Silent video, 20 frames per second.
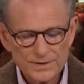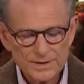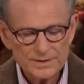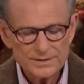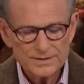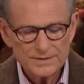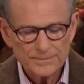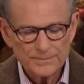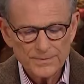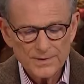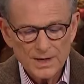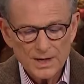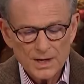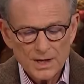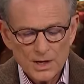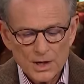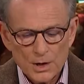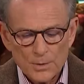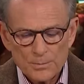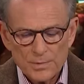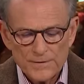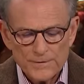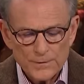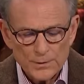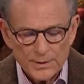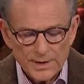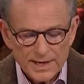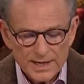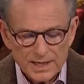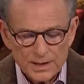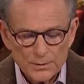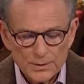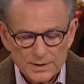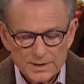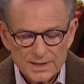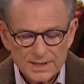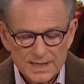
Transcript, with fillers: this. Before anyone